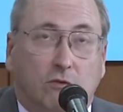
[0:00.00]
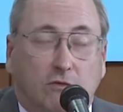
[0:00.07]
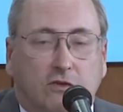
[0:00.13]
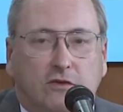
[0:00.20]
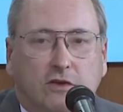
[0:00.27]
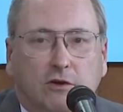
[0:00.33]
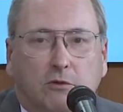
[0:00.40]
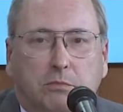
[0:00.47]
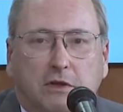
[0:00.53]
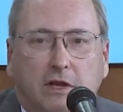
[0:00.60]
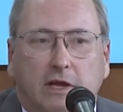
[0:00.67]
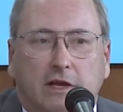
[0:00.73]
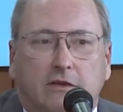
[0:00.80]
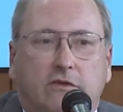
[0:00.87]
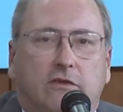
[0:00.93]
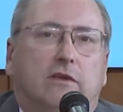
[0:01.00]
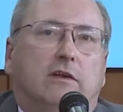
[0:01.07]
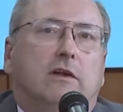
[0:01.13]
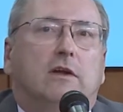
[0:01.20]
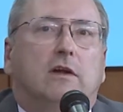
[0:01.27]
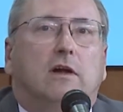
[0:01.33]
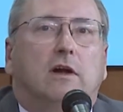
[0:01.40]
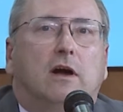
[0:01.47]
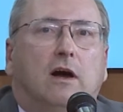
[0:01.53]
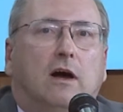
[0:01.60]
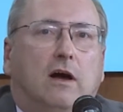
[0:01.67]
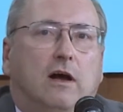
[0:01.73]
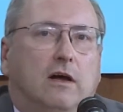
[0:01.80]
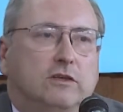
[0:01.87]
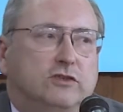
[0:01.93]
steel plants,
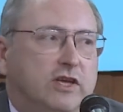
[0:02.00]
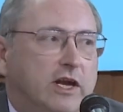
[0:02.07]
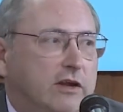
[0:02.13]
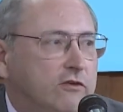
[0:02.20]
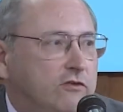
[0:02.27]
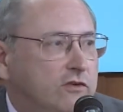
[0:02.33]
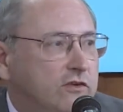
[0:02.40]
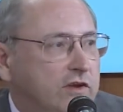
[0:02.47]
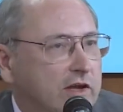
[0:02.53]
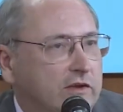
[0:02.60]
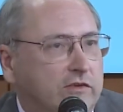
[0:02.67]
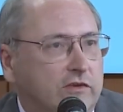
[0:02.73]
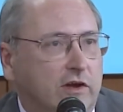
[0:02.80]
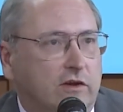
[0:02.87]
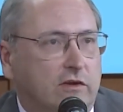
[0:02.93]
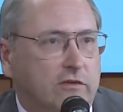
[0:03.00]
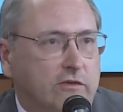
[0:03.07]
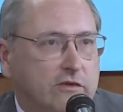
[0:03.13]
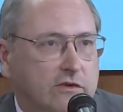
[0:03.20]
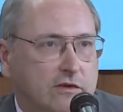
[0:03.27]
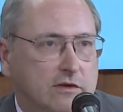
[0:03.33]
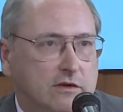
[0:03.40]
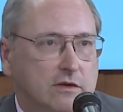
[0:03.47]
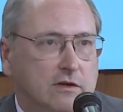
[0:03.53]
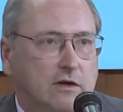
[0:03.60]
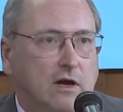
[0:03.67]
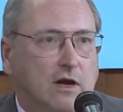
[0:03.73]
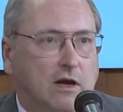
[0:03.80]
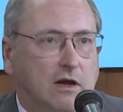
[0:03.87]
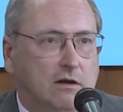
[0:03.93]
jet engine test cells,
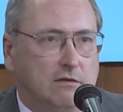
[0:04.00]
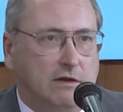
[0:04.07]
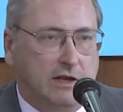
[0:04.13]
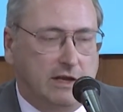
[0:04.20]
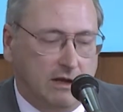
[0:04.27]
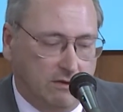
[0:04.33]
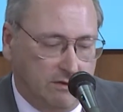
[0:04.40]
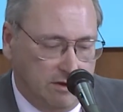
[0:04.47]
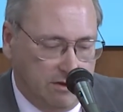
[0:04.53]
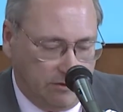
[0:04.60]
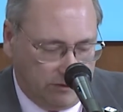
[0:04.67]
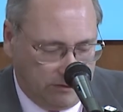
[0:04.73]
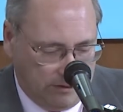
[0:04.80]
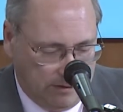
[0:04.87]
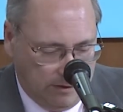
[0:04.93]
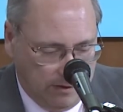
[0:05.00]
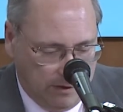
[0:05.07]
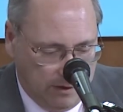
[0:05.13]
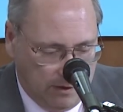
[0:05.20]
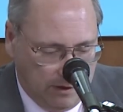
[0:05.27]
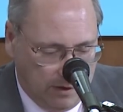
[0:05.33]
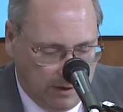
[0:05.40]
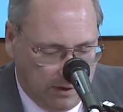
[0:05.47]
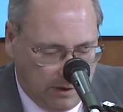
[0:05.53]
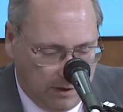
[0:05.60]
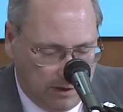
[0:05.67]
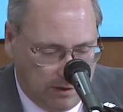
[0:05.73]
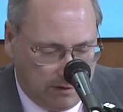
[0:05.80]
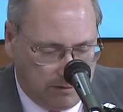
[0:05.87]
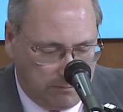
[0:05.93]
and now this.
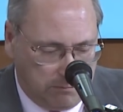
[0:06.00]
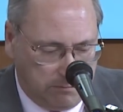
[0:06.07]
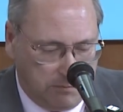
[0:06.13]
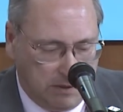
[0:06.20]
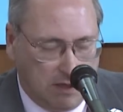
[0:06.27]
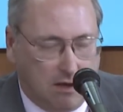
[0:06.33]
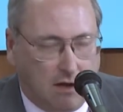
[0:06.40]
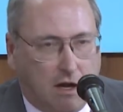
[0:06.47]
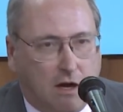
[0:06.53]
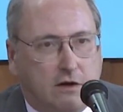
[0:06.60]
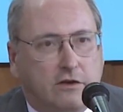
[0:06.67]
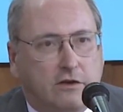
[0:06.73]
Our